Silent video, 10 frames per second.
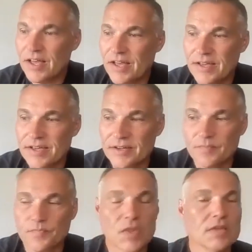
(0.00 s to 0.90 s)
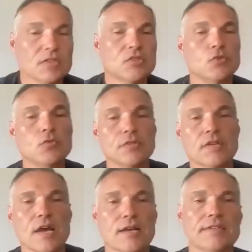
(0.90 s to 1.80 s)
And as soon
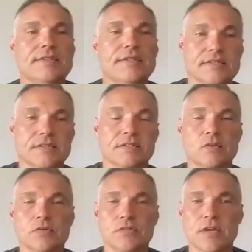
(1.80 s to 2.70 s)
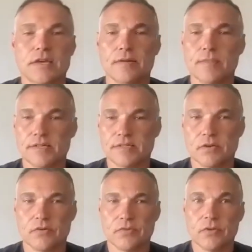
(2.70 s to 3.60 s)
as I disassociated
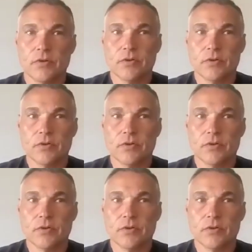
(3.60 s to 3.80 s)
myself